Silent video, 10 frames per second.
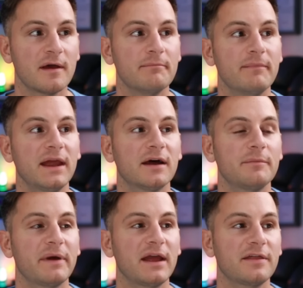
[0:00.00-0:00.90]
made
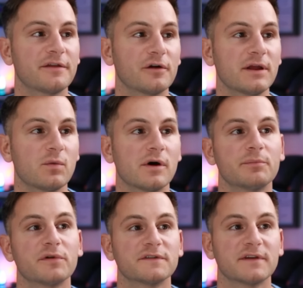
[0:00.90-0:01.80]
up a
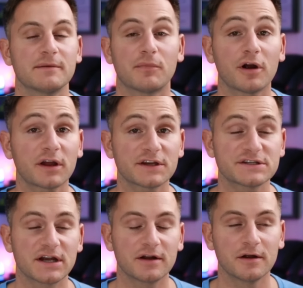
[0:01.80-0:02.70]
31% market
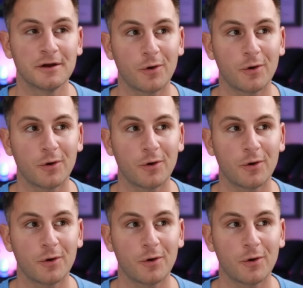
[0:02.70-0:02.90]
share,